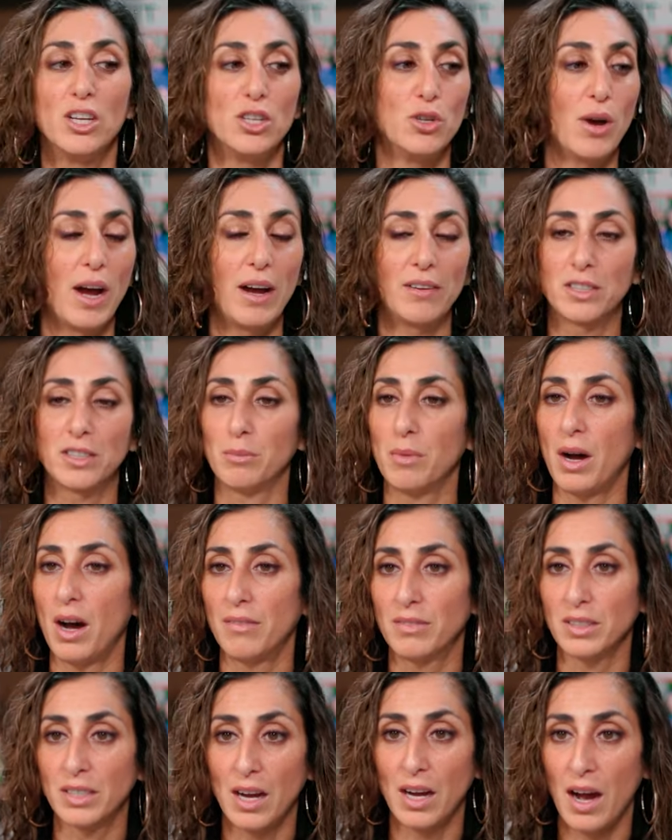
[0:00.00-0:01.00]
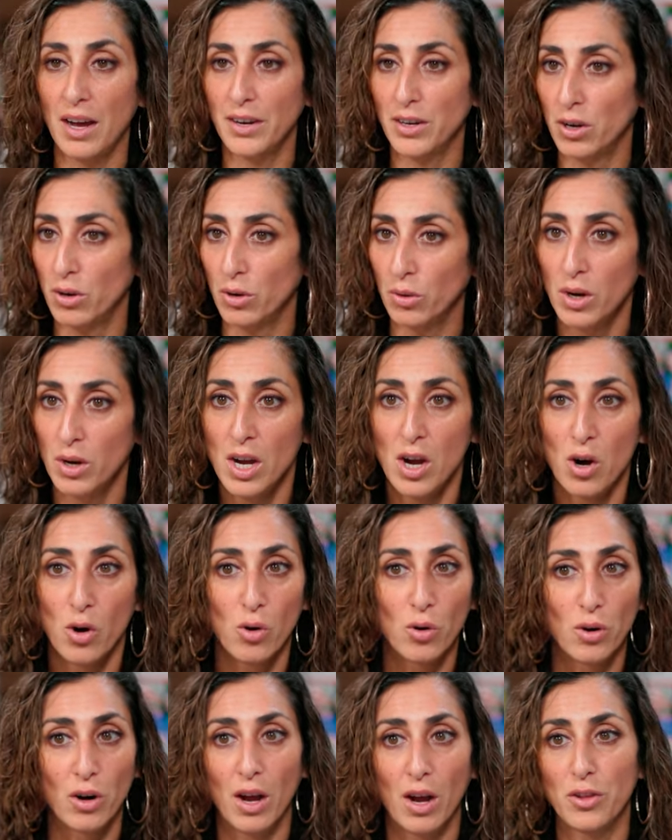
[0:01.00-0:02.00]
you have some avocado
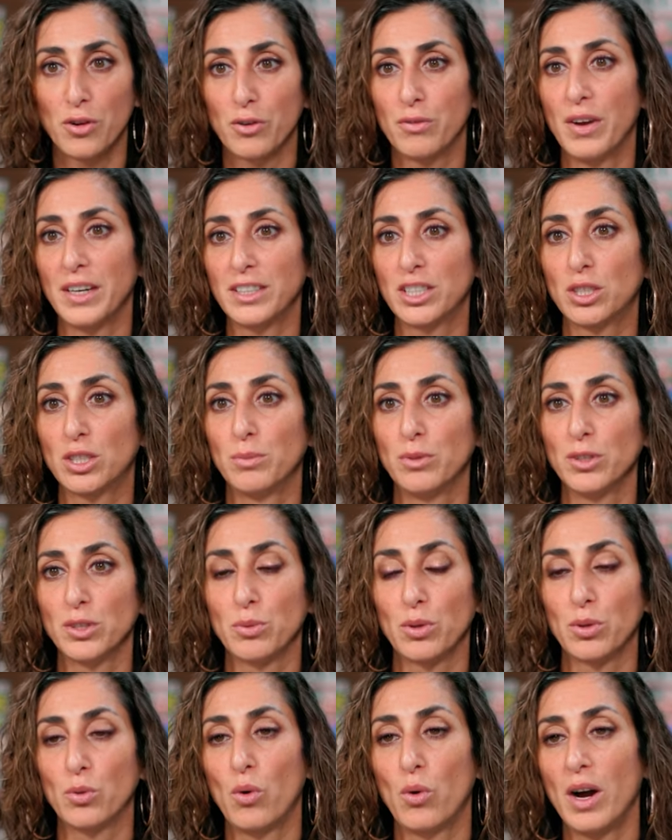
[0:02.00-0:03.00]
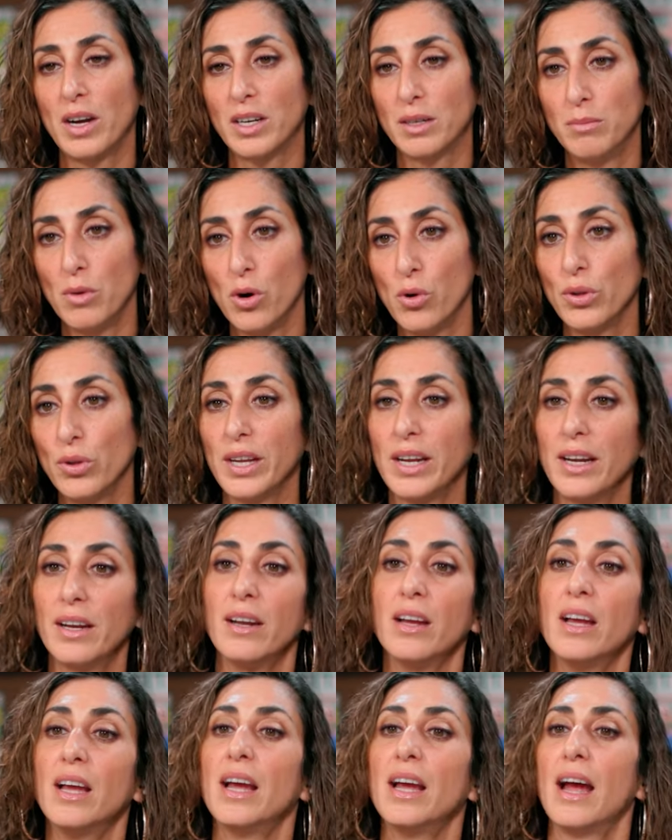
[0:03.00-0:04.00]
or other vegetables with
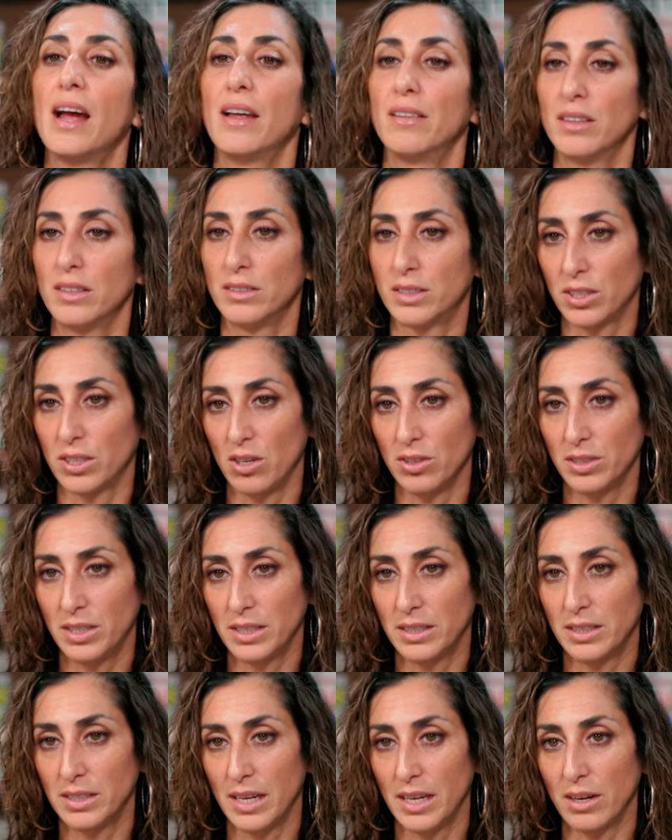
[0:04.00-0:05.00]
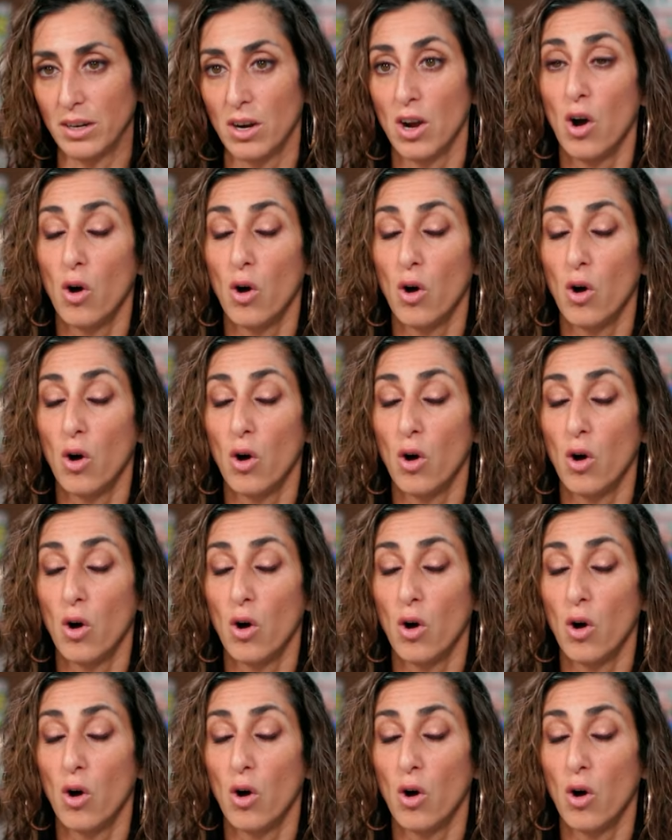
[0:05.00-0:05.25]
guacamole and the salt is there.